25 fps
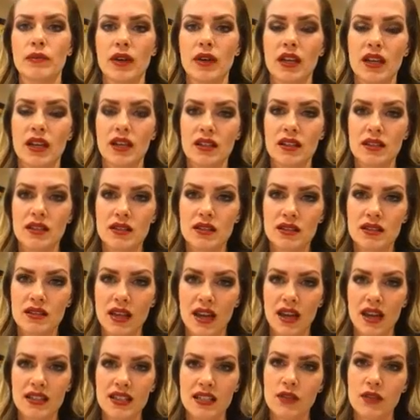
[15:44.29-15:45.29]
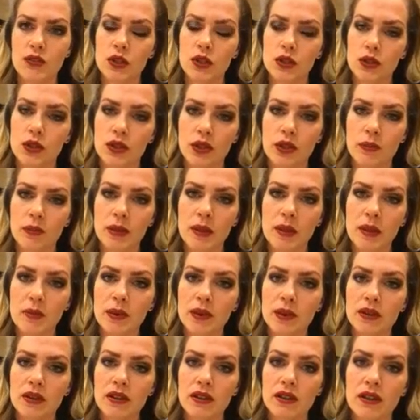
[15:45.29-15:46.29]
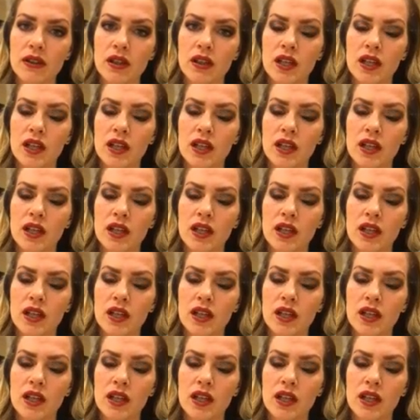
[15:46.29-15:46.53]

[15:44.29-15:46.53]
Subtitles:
is as I've recruited people,